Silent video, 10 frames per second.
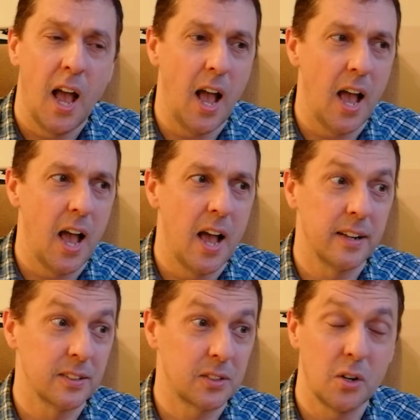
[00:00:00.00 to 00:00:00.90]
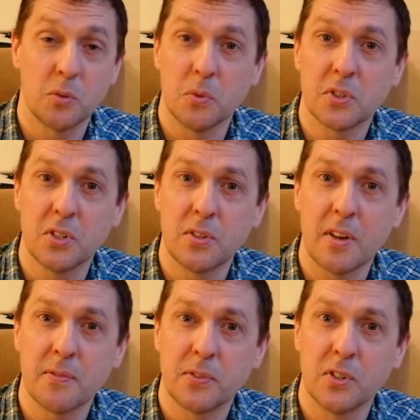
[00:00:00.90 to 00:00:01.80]
And God wants to do
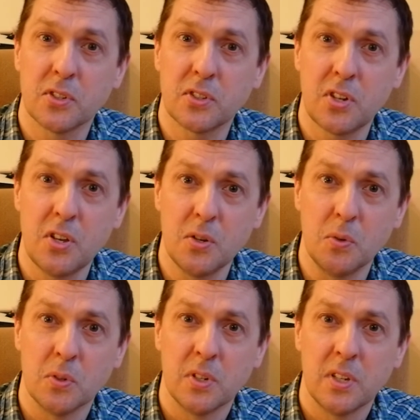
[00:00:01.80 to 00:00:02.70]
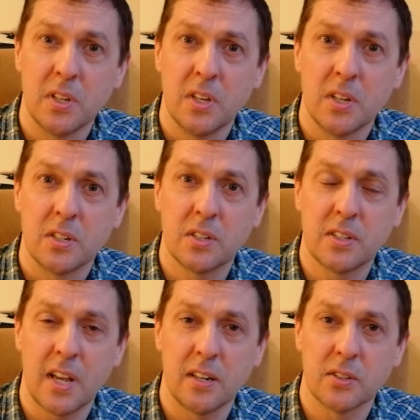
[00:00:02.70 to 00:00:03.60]
that for us too, to
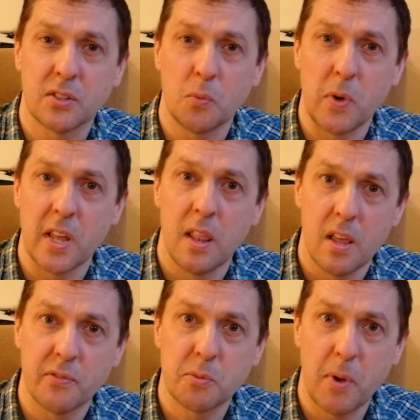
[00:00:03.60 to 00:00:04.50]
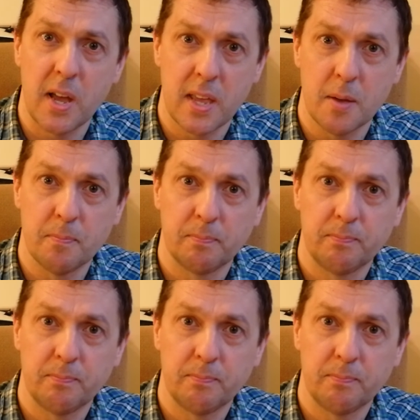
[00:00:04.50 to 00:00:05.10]
tell us that we are loved by him.